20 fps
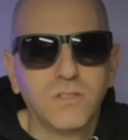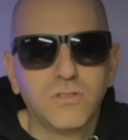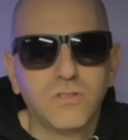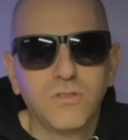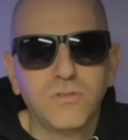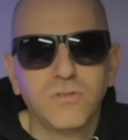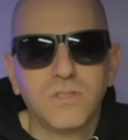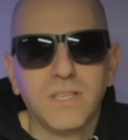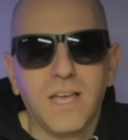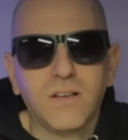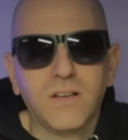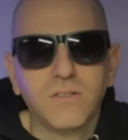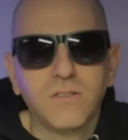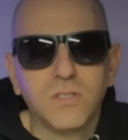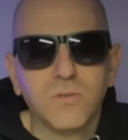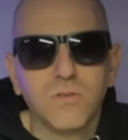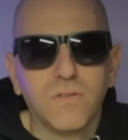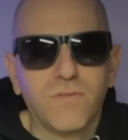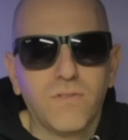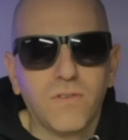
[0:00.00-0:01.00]
to two
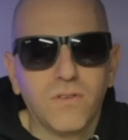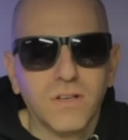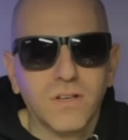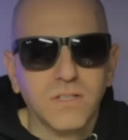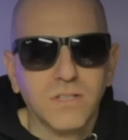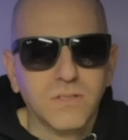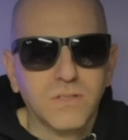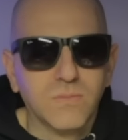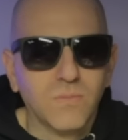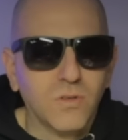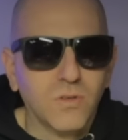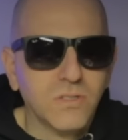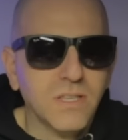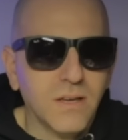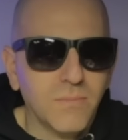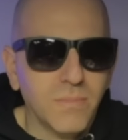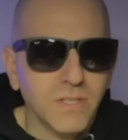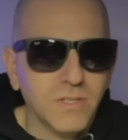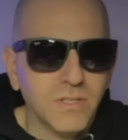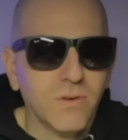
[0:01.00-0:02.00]
cycles, you will focus mostly
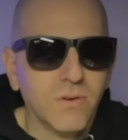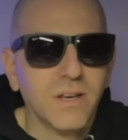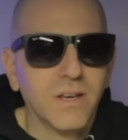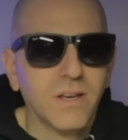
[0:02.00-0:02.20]
on Bitcoin.